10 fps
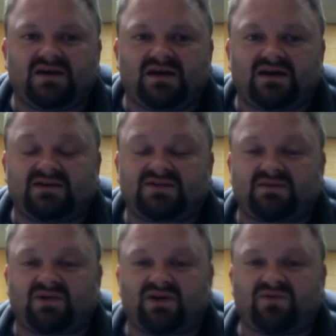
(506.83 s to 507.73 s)
Uh,
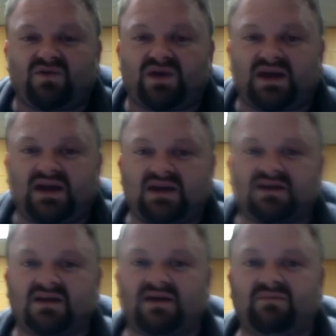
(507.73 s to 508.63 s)
some kind of
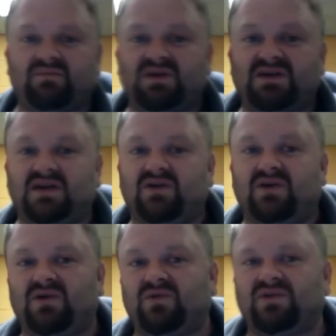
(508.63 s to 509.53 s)
organic uh,
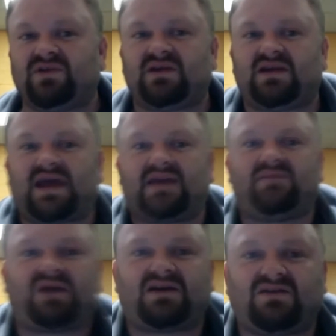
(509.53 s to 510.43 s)
material that had
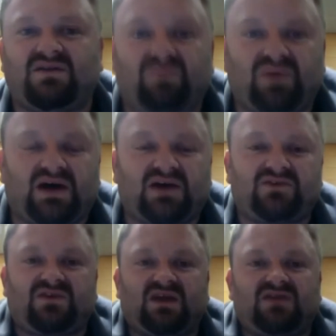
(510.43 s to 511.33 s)
animated them
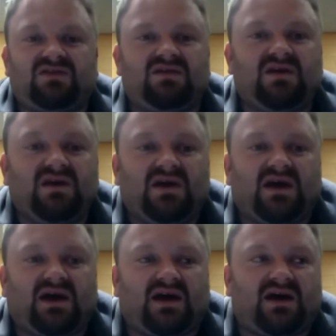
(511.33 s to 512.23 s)
past death.
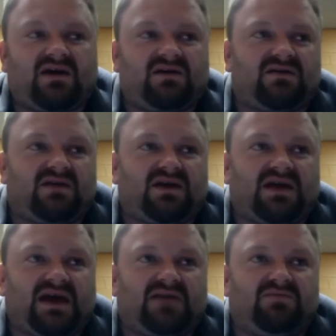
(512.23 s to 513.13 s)
Uh,
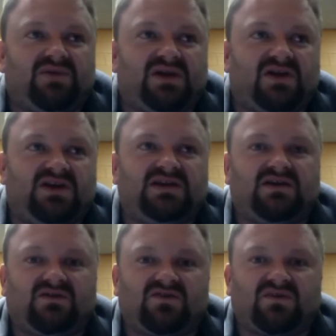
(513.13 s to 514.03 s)
they had been
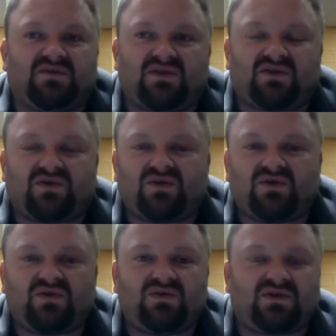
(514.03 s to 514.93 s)
eating on some of the
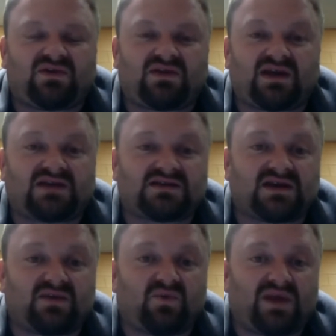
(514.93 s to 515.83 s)
crew, not that they
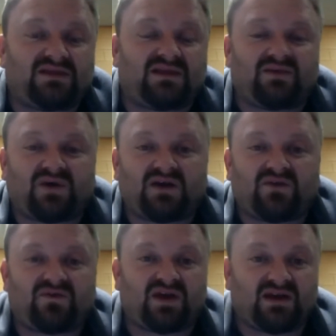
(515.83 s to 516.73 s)
actually went that
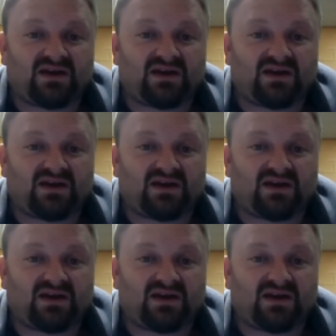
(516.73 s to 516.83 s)
way or found